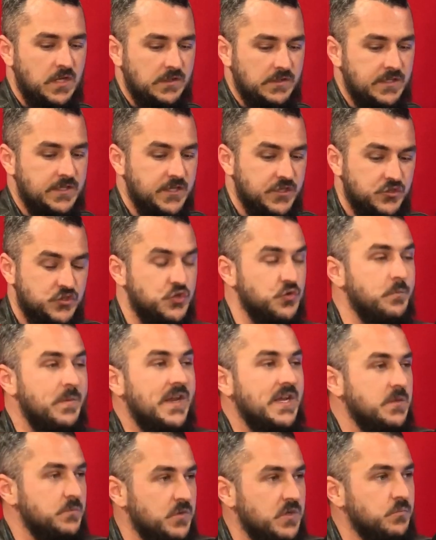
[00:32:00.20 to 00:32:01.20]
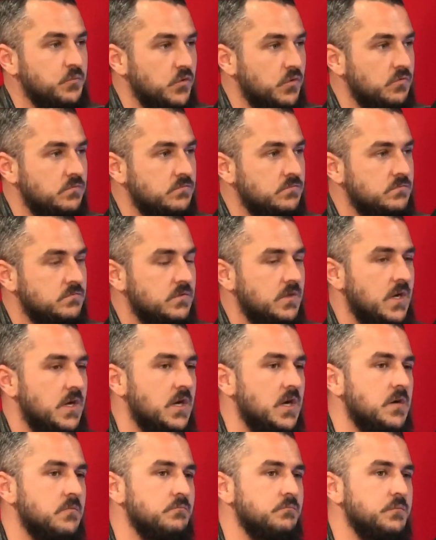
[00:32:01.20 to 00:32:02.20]
leading too many people?
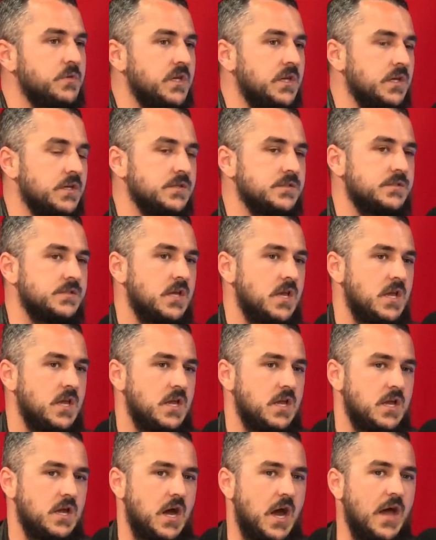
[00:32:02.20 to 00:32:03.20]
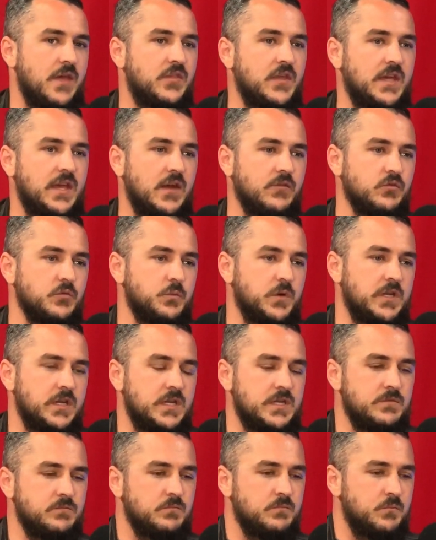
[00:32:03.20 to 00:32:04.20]
Um, because I think
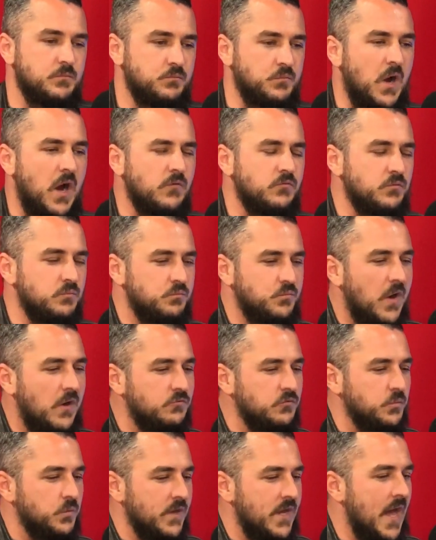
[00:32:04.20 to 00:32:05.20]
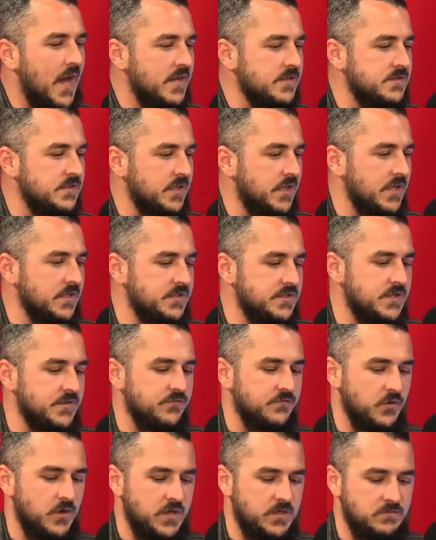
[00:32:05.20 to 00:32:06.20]
everybody prob probably has like a
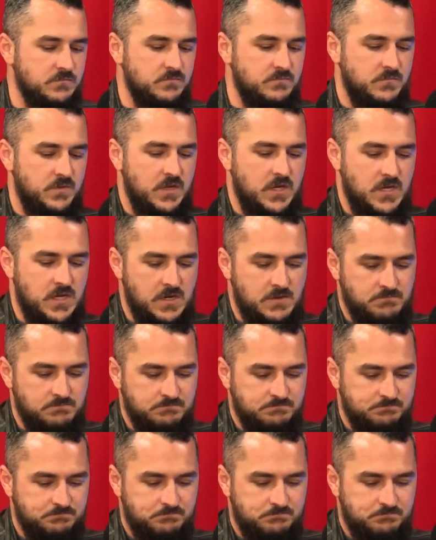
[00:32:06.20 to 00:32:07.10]
different. Um,